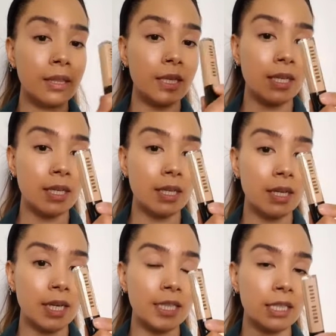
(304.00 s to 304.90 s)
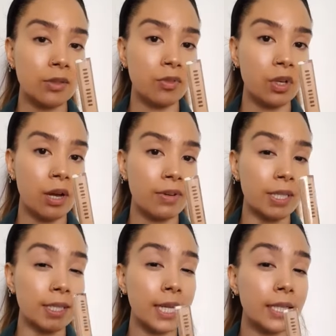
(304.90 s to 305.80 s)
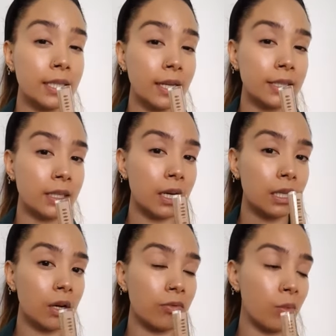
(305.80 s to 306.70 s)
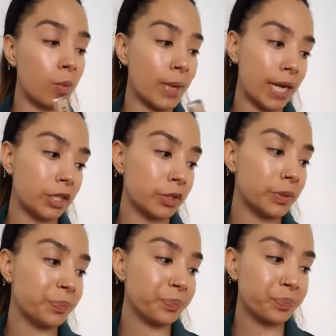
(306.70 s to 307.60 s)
the Instant Full Cover in a slightly lighter color of Warm Natural.